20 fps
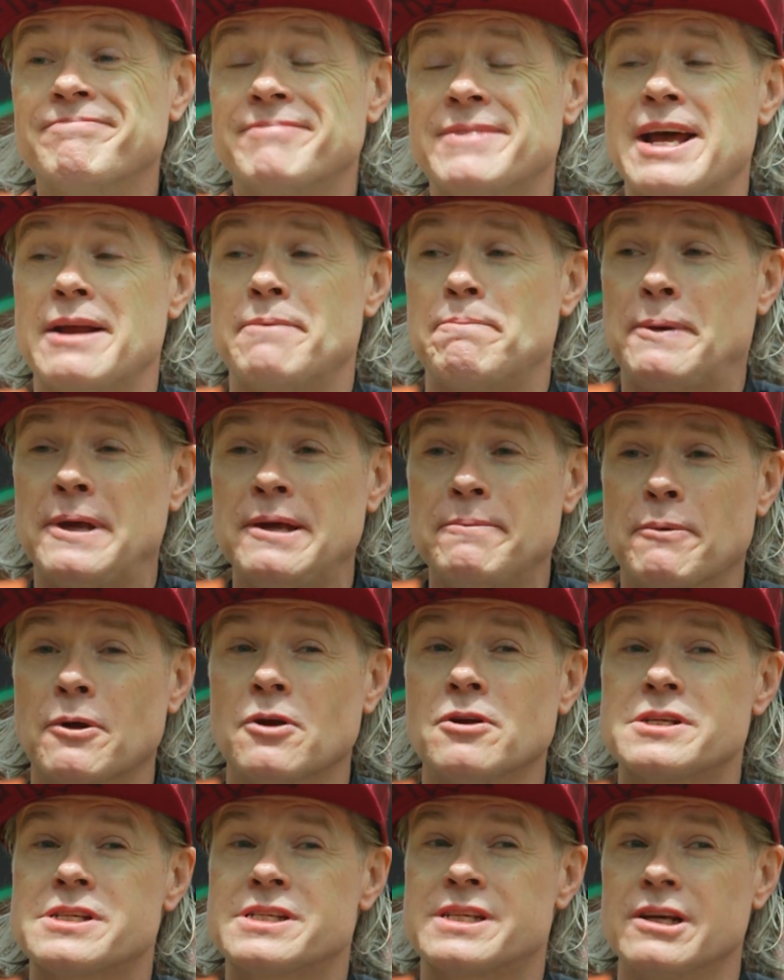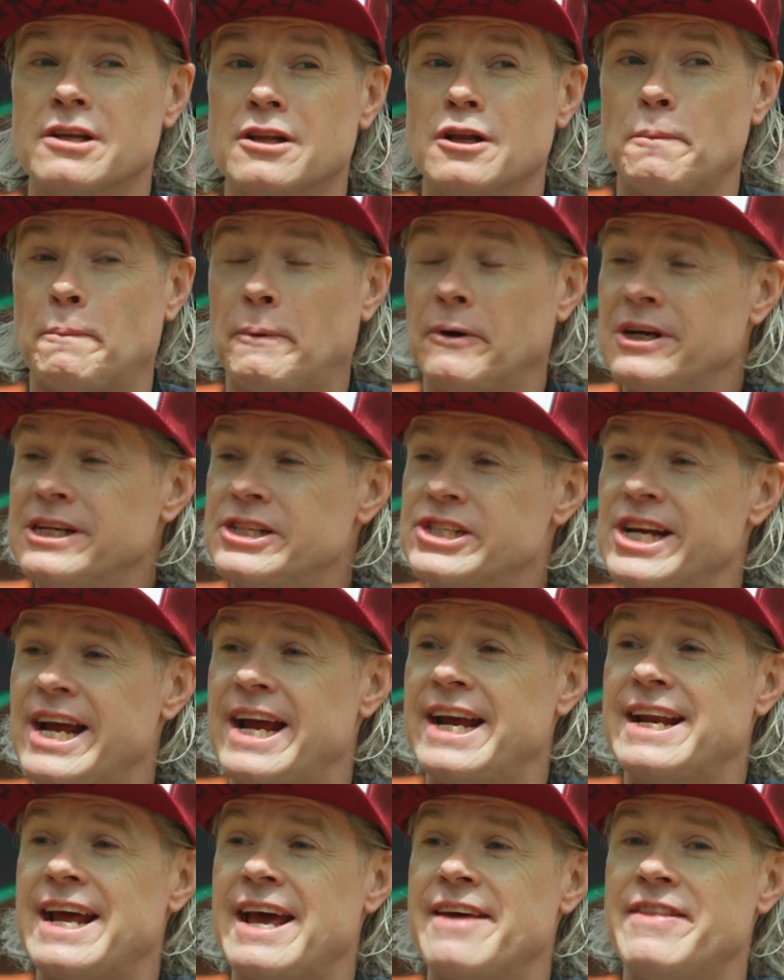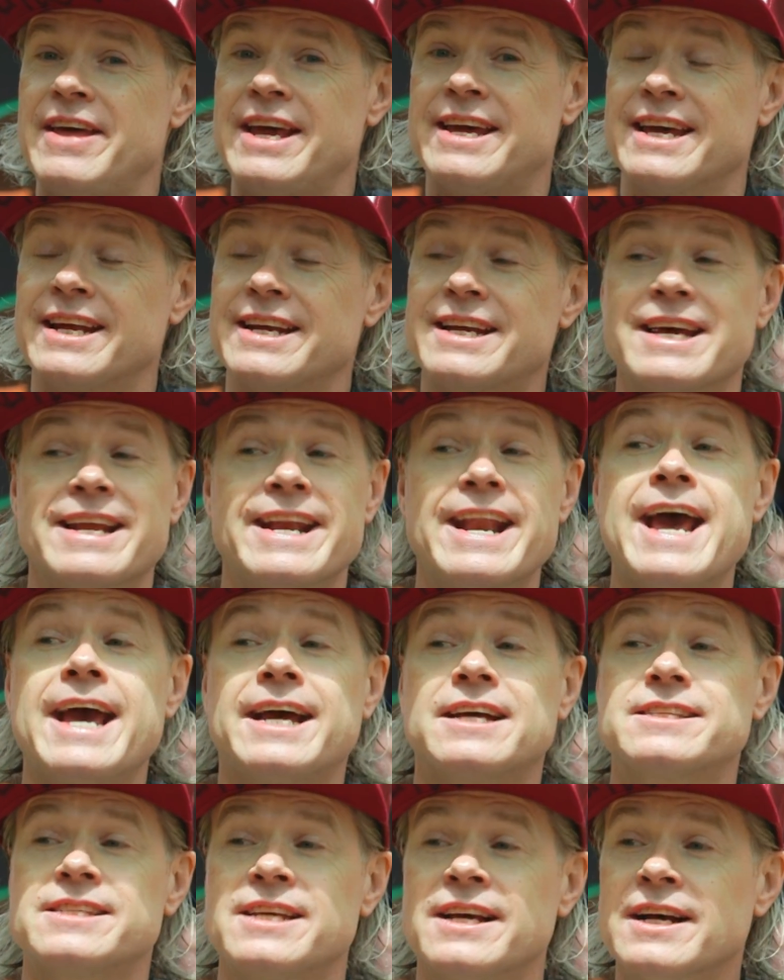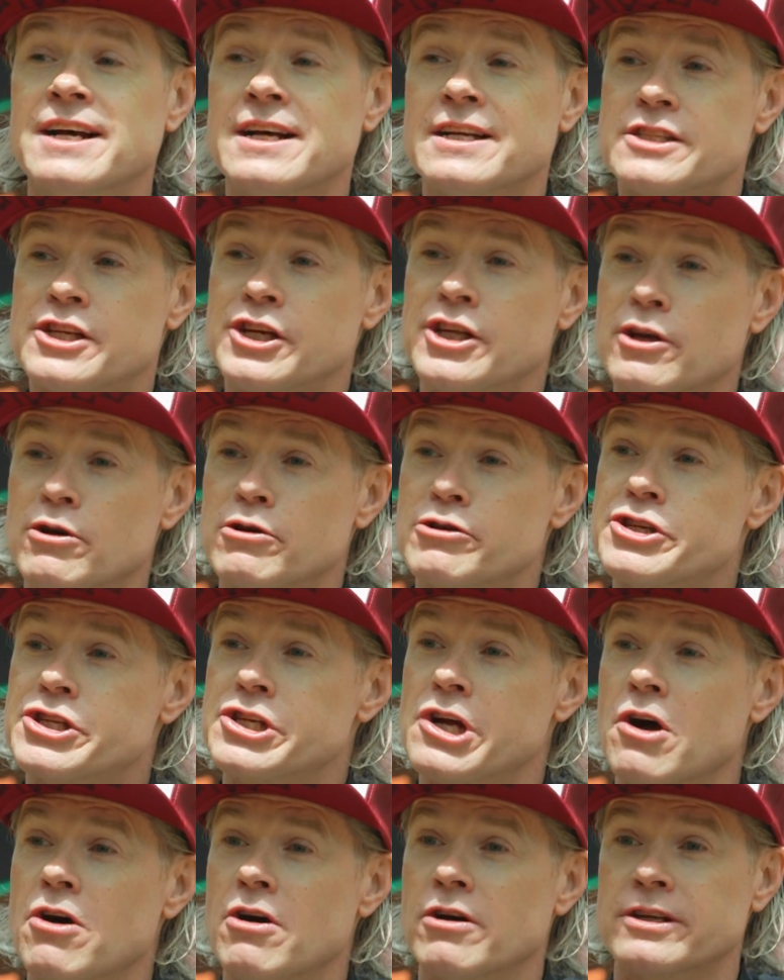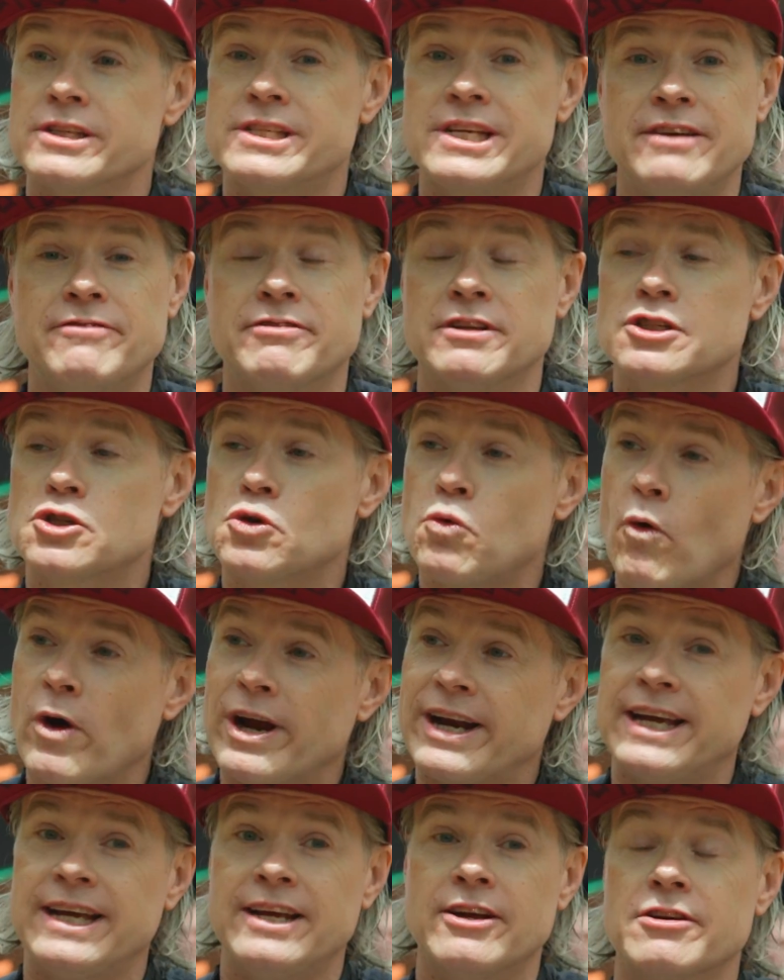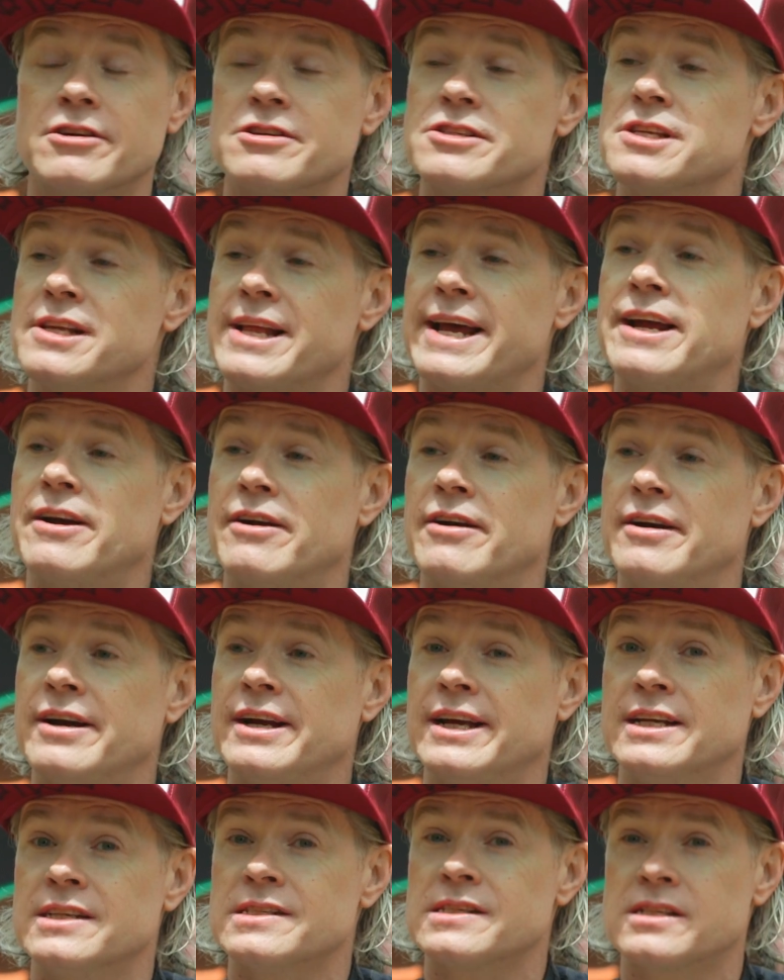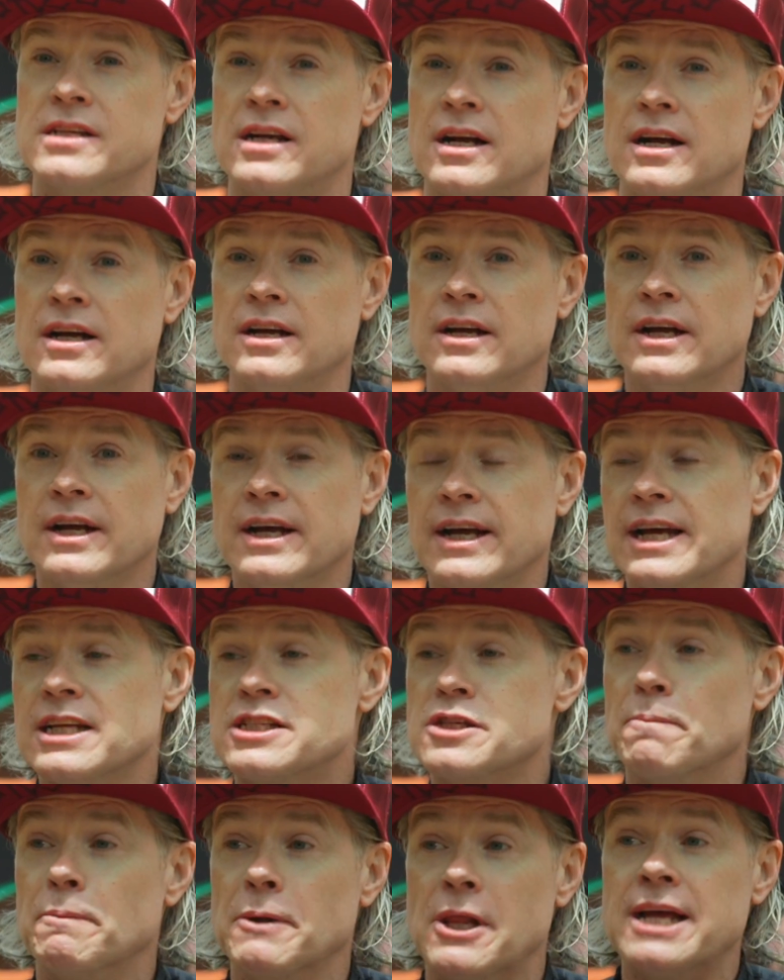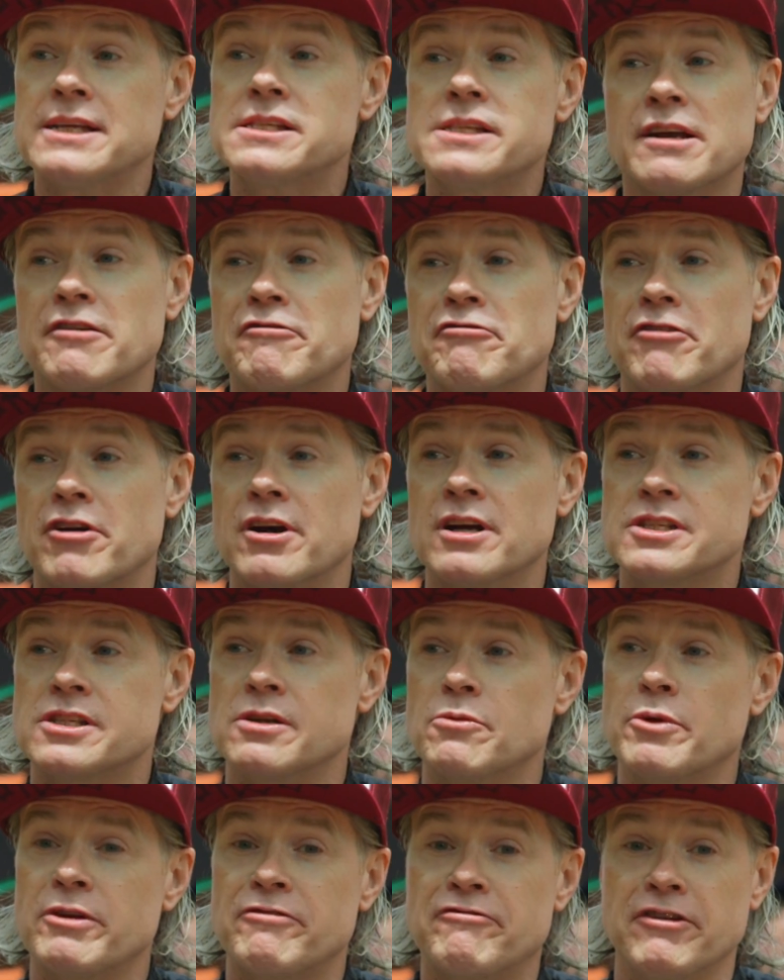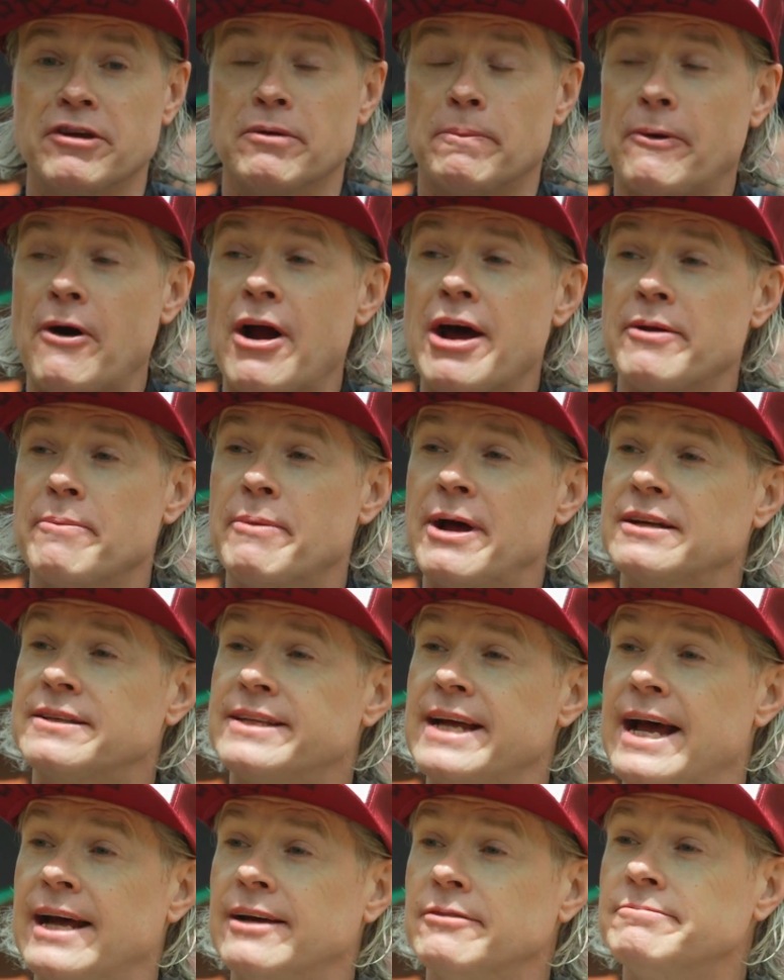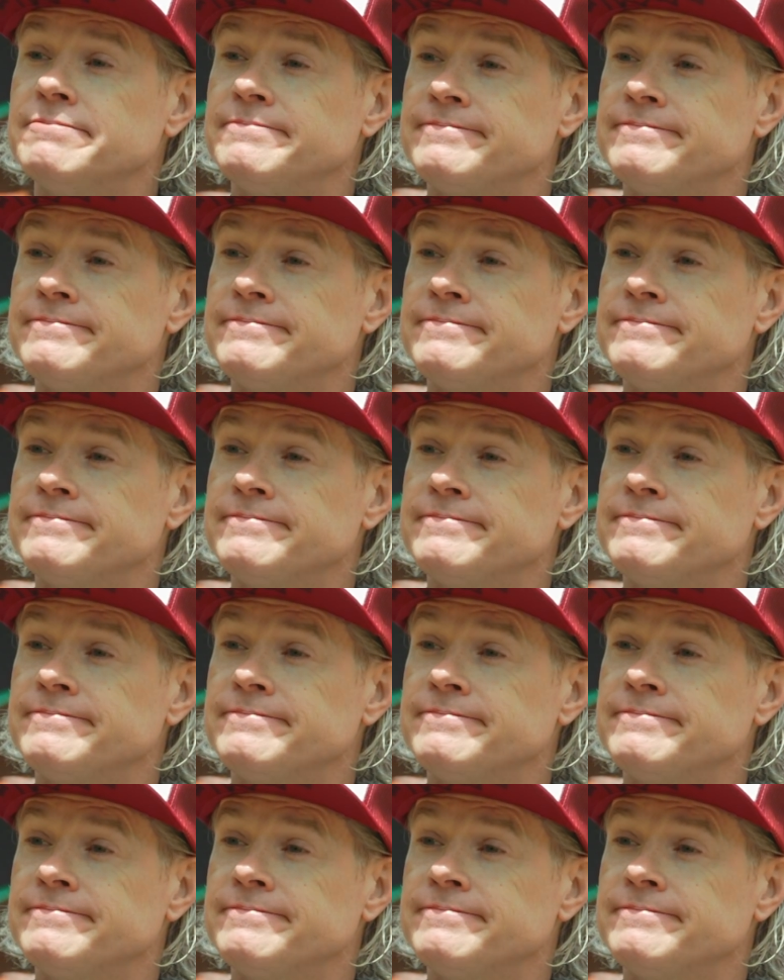that people still appreciate and they can connect to those songs even 20 years later. It's a blessing for us, and we feel proud about that.